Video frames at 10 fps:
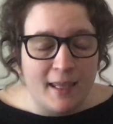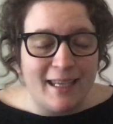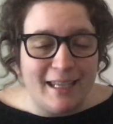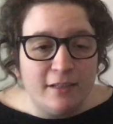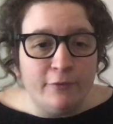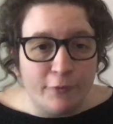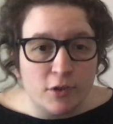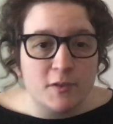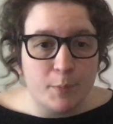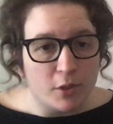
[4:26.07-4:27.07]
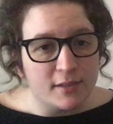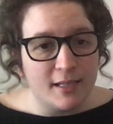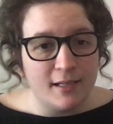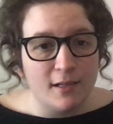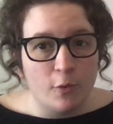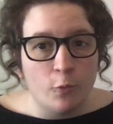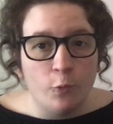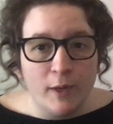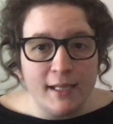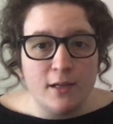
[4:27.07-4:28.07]
In first person,
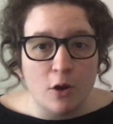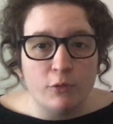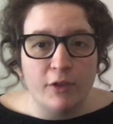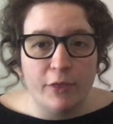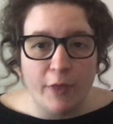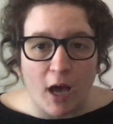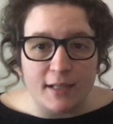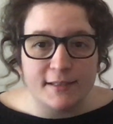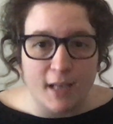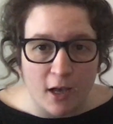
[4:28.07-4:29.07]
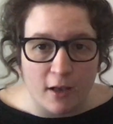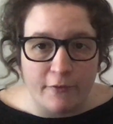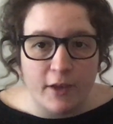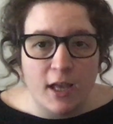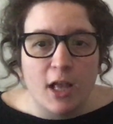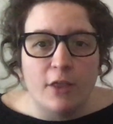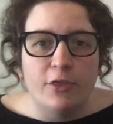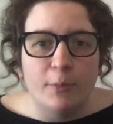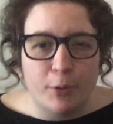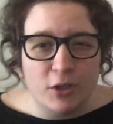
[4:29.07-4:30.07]
we know the thoughts of the
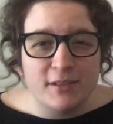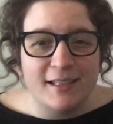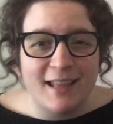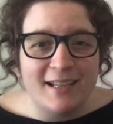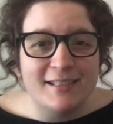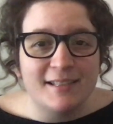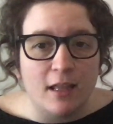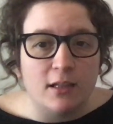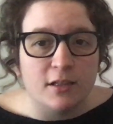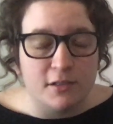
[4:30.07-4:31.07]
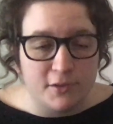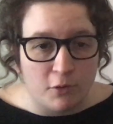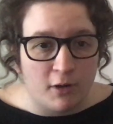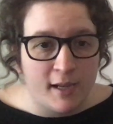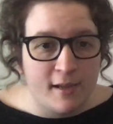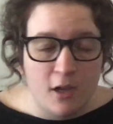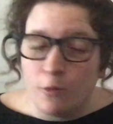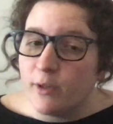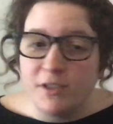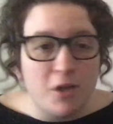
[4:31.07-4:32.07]
person that is telling the story.
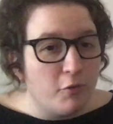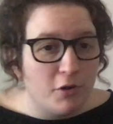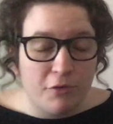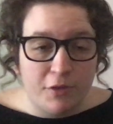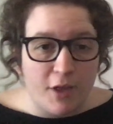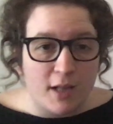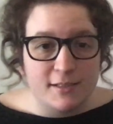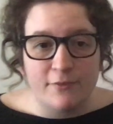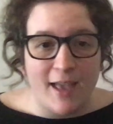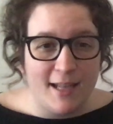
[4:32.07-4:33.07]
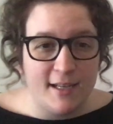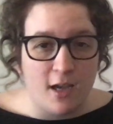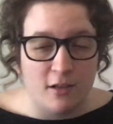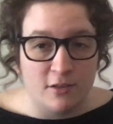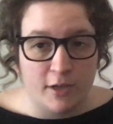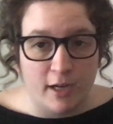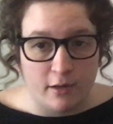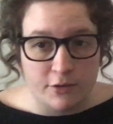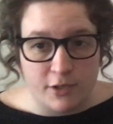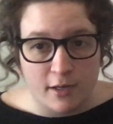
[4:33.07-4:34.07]
We don't know the thoughts of any other
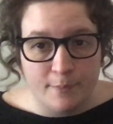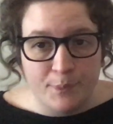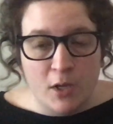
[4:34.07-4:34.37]
character.